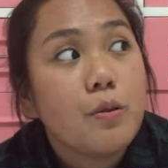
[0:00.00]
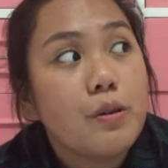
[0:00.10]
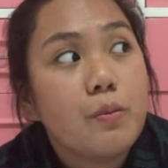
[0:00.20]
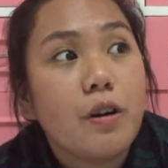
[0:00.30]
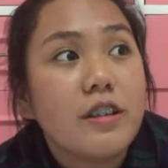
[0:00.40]

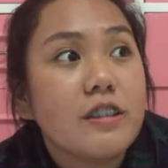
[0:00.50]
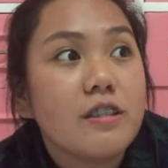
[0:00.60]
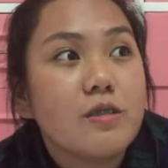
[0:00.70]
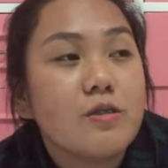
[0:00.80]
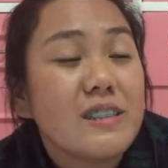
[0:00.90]
we want
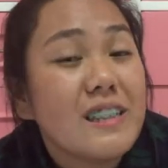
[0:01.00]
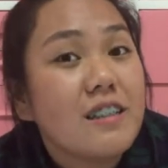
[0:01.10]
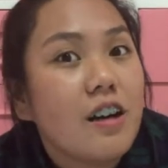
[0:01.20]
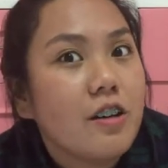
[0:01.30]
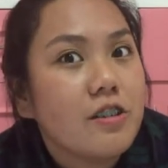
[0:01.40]
to seek
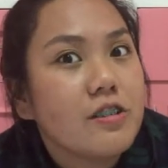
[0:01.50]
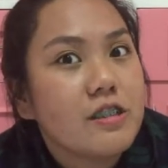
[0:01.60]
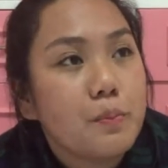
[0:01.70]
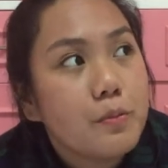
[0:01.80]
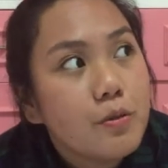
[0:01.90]

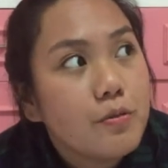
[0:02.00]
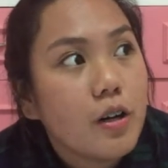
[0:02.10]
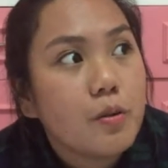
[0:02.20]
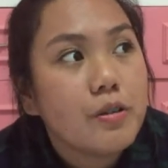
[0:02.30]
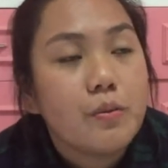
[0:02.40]
others'
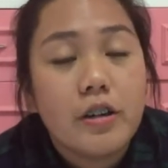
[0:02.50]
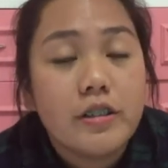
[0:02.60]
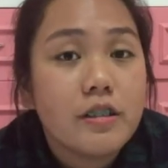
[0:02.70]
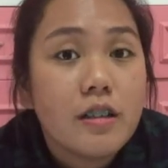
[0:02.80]
approval. We want